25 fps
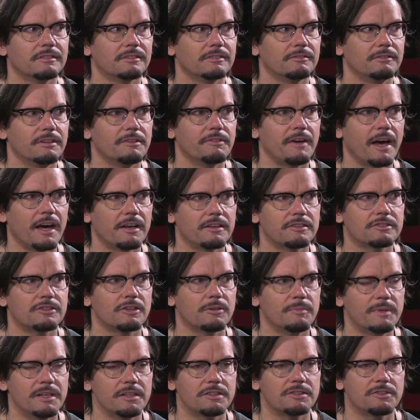We've had
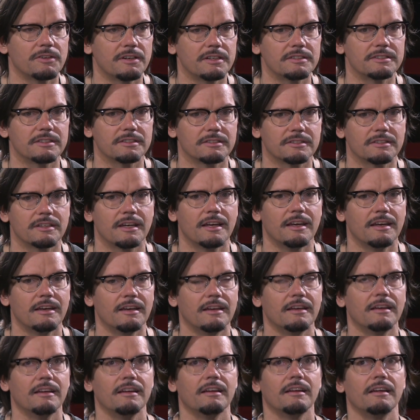so many choices,
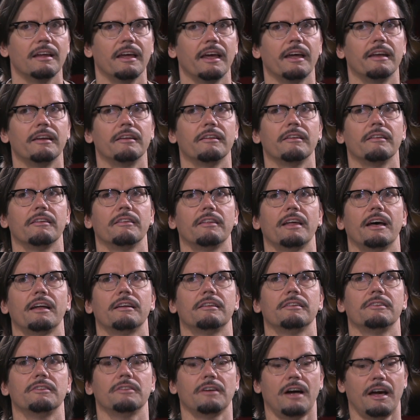and
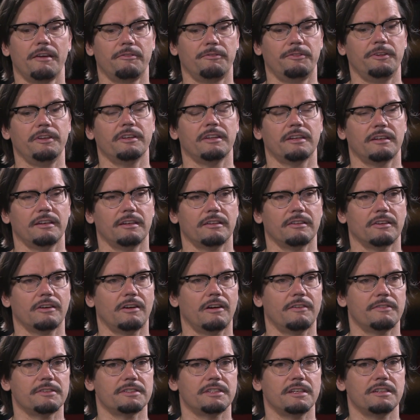that you, I feel it in the
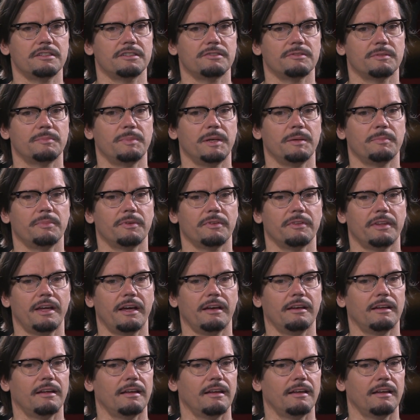conversation with people
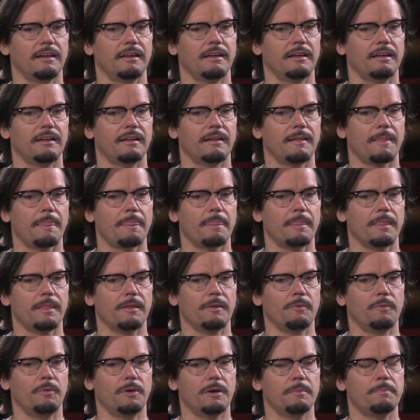that
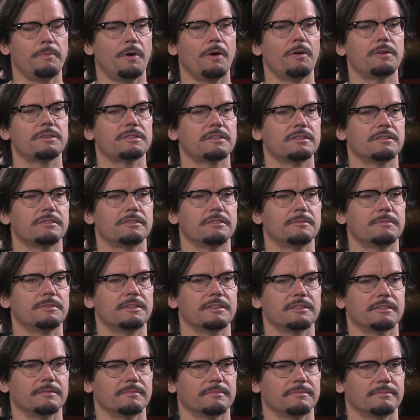we're
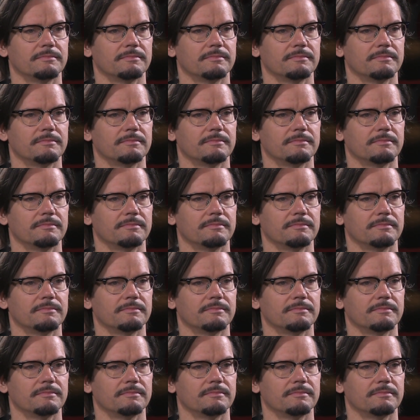post-consumerism.